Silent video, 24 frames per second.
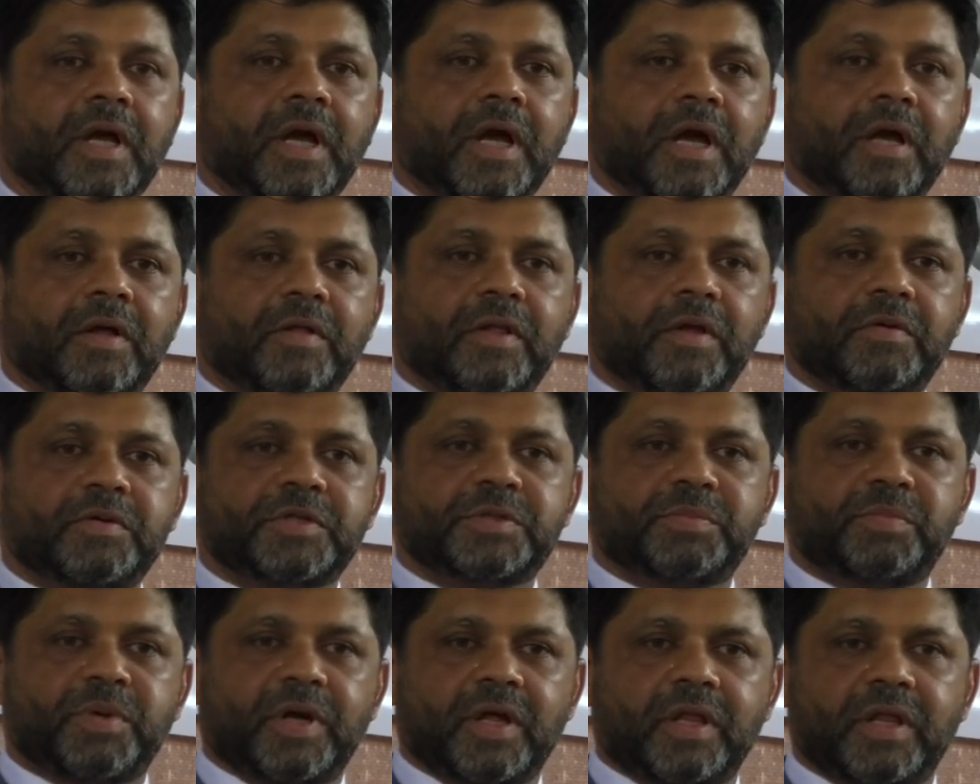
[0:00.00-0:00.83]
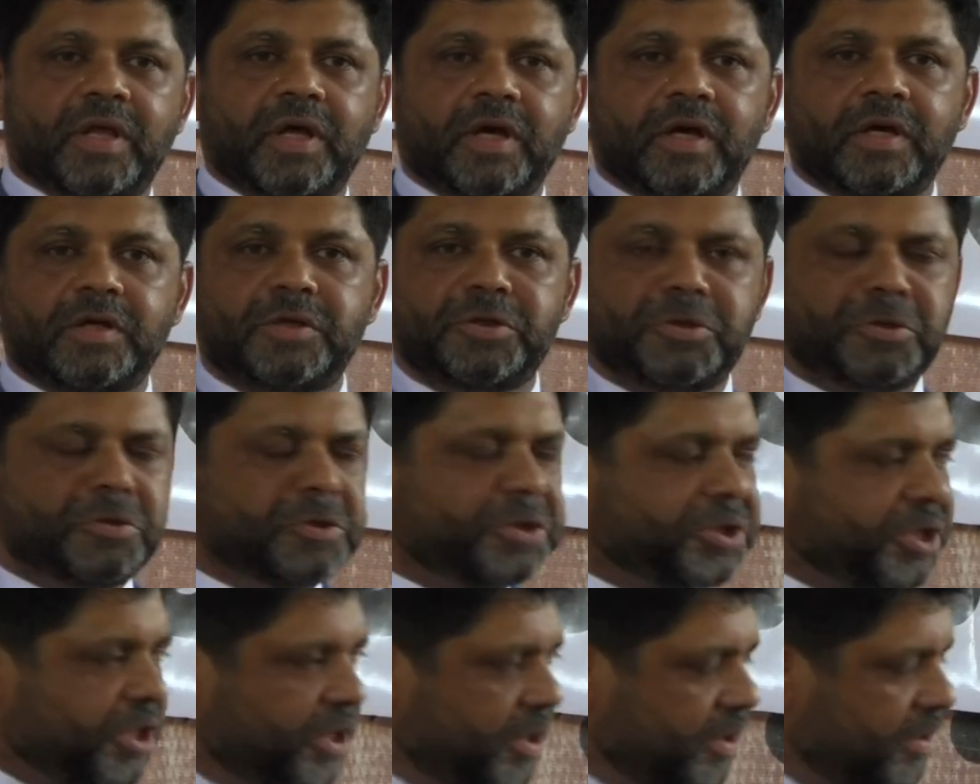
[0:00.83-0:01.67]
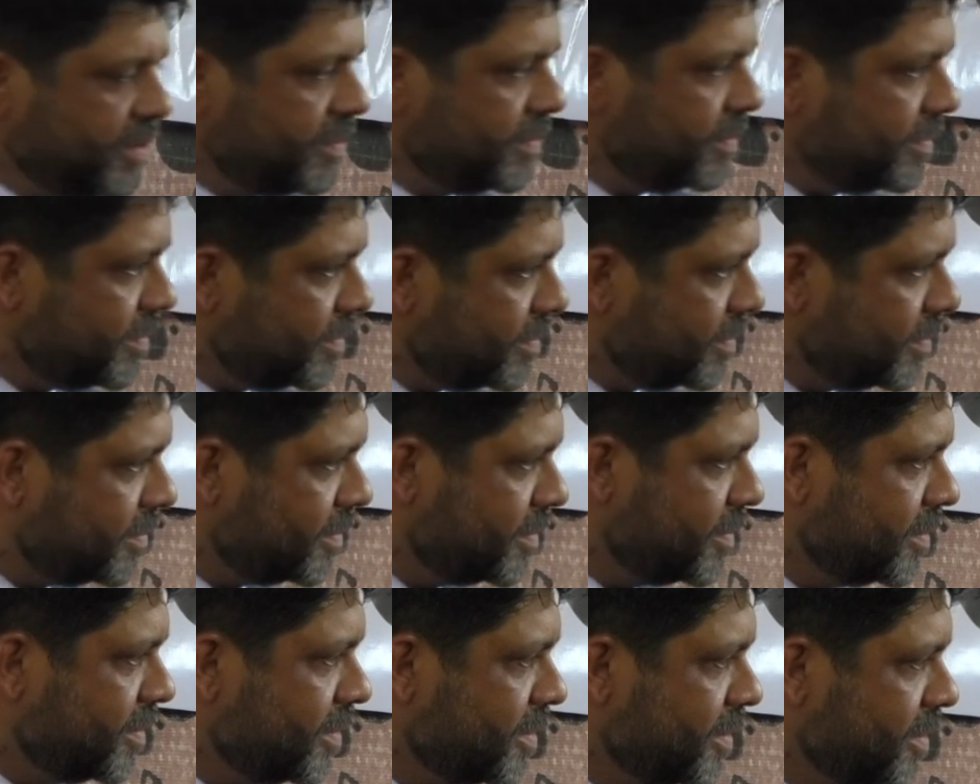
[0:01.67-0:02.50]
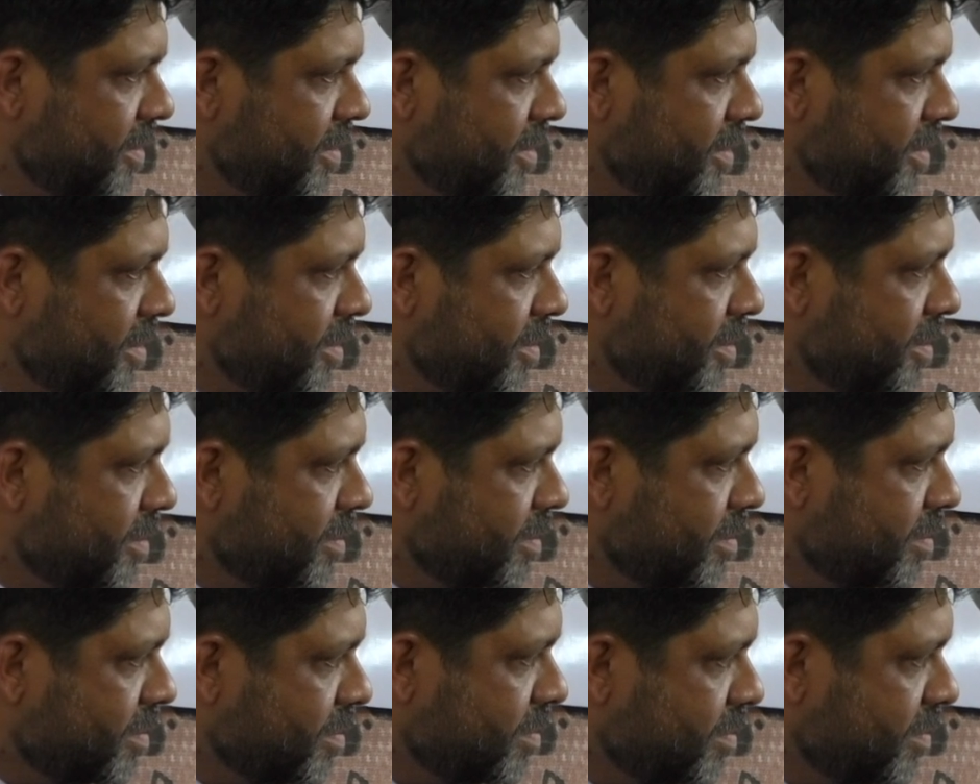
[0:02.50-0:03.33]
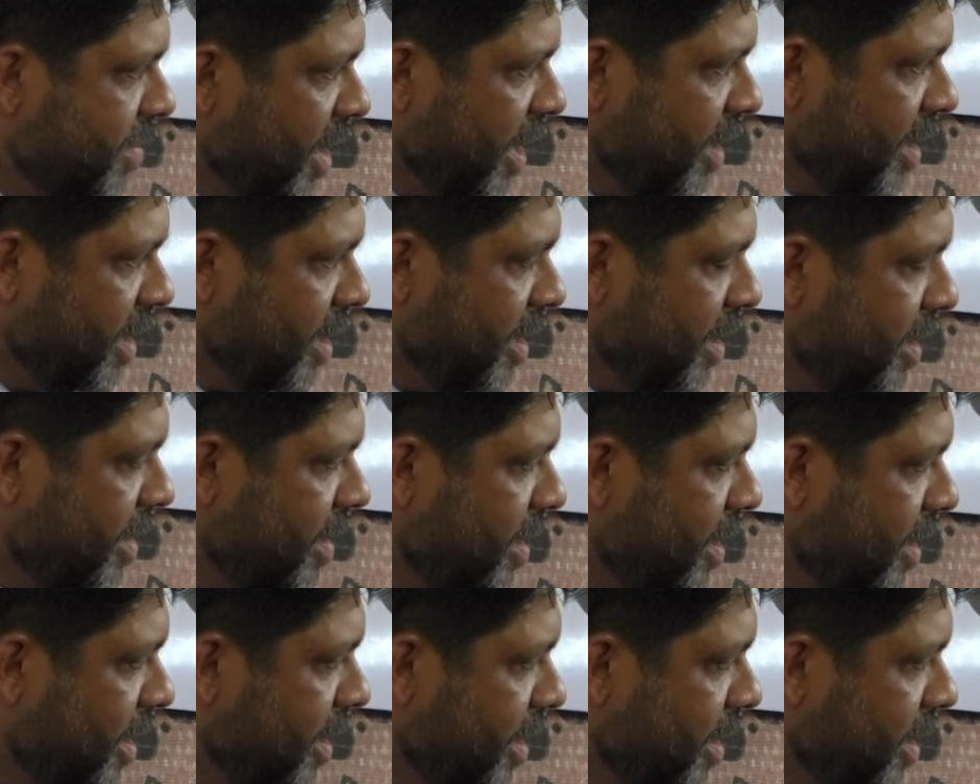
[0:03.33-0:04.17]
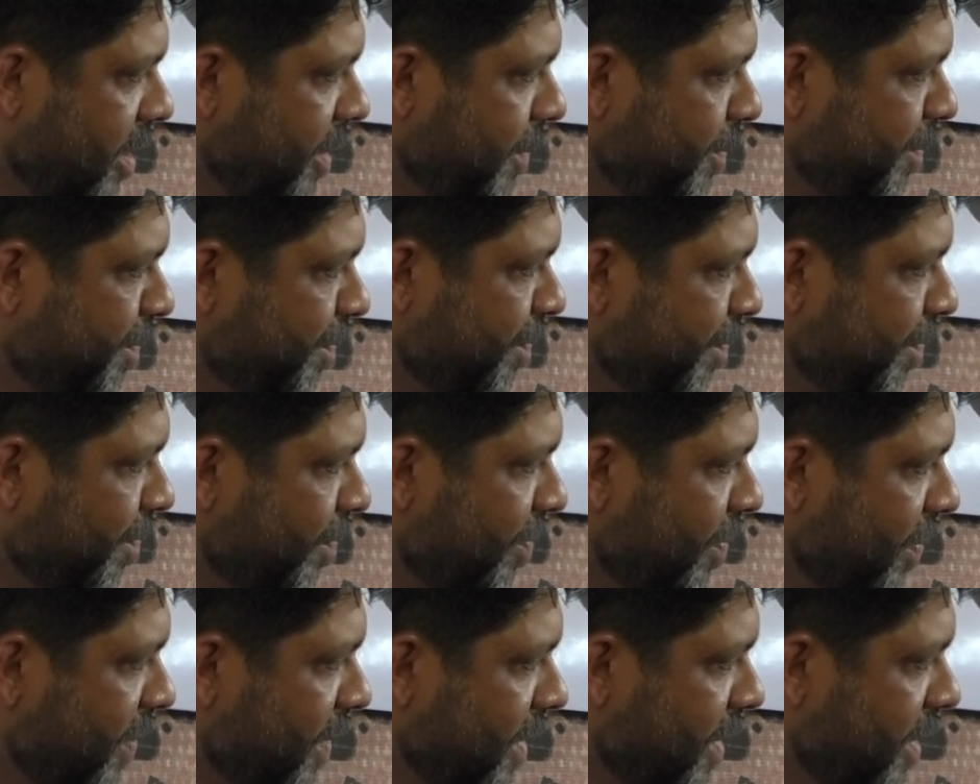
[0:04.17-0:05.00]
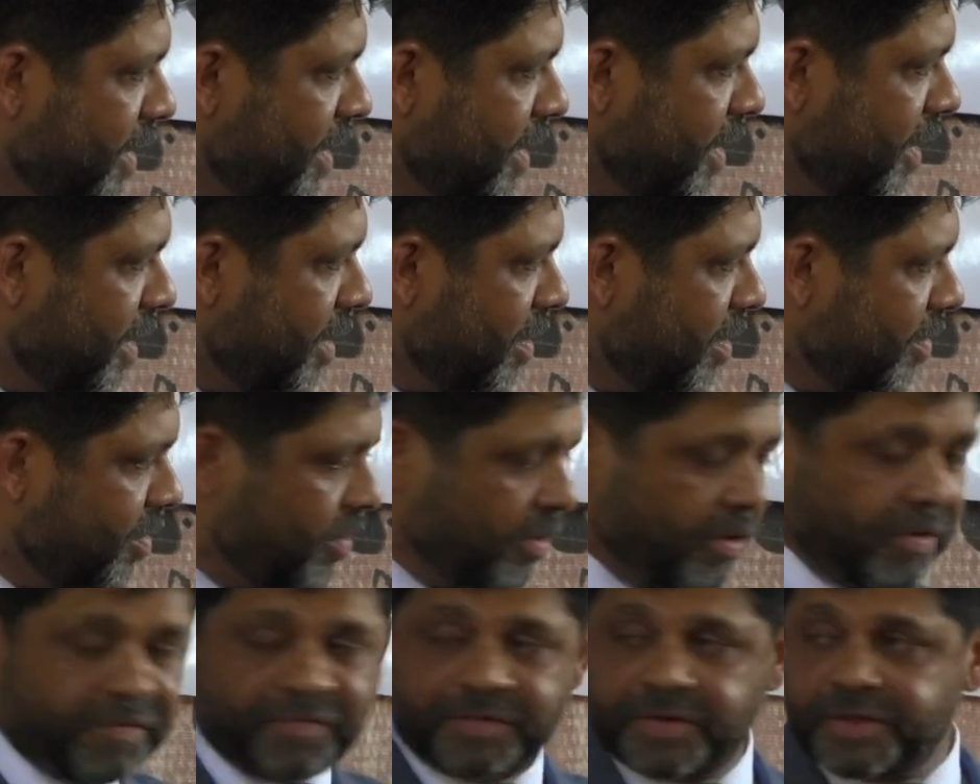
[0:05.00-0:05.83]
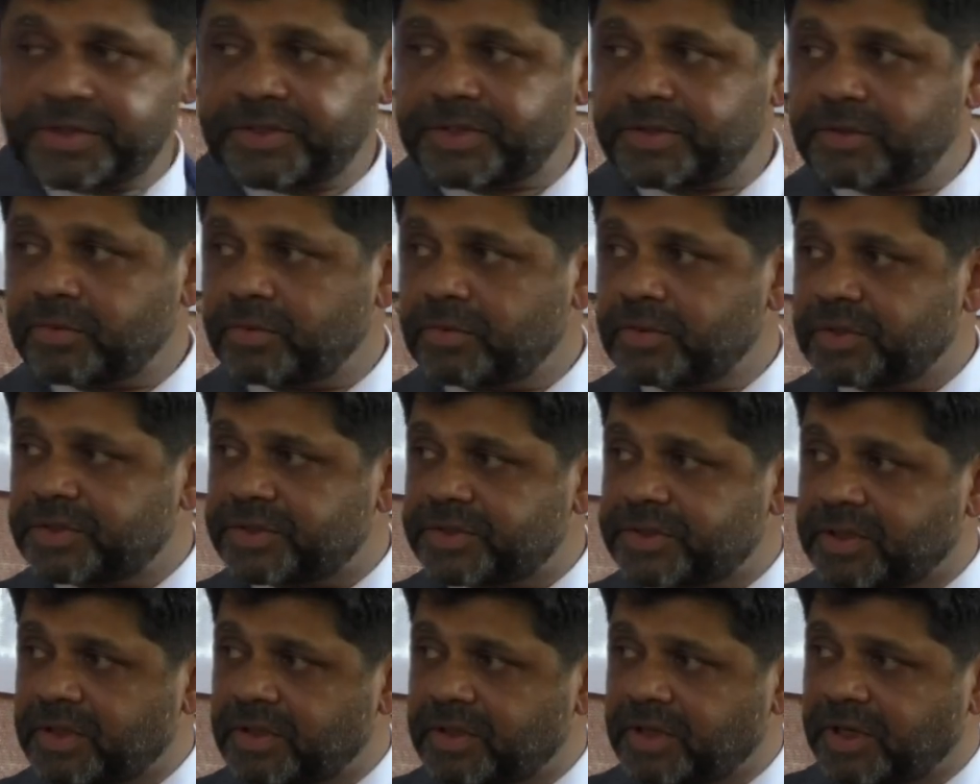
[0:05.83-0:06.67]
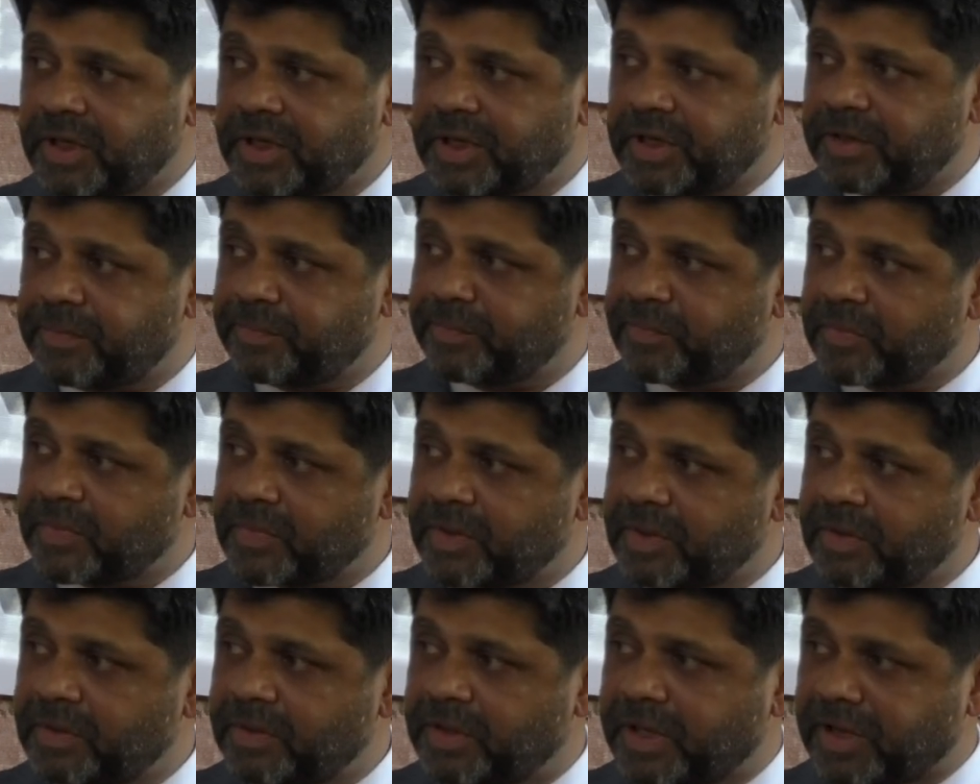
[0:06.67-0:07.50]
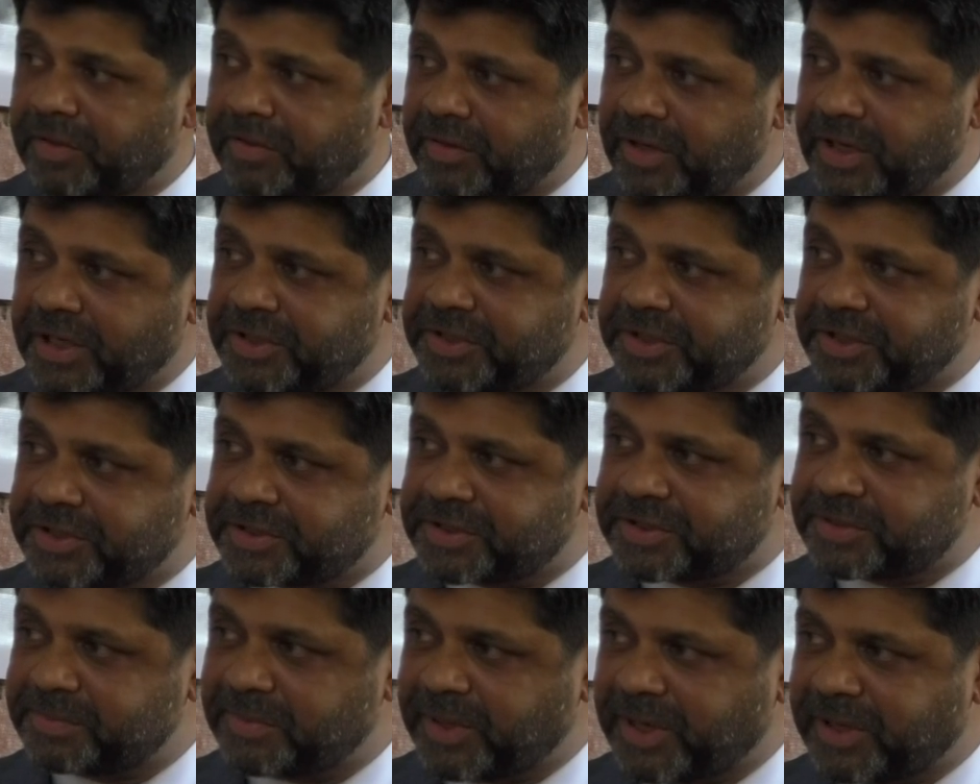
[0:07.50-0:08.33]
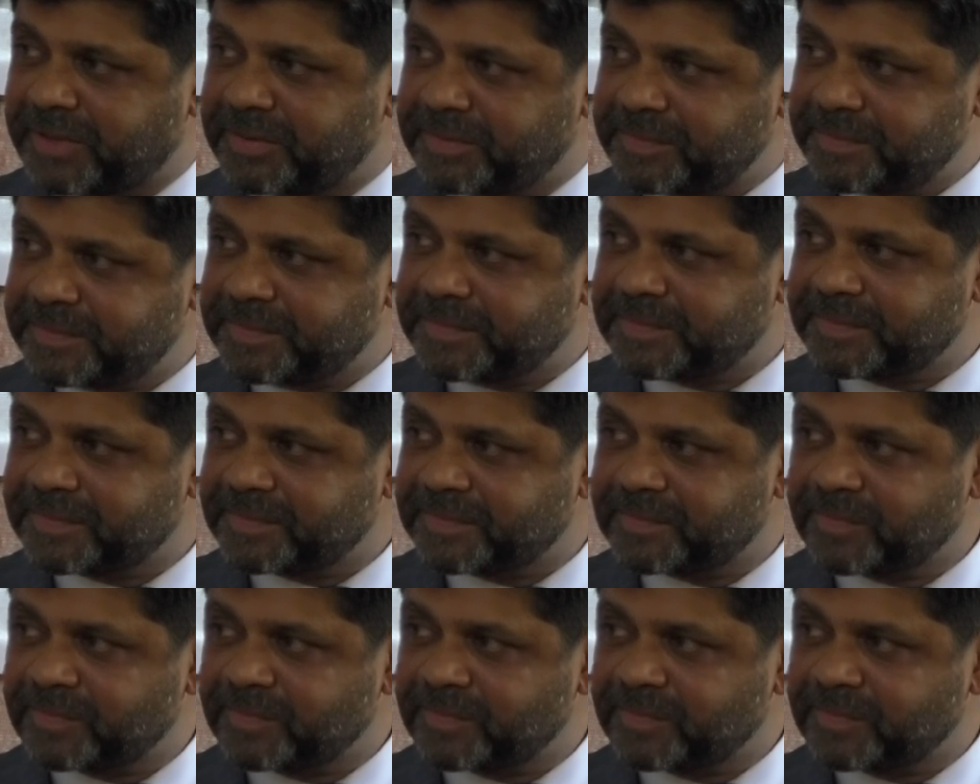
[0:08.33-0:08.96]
Uh, there was Brother Eugene, Brother um, uh, who was uh, the, the athletics man.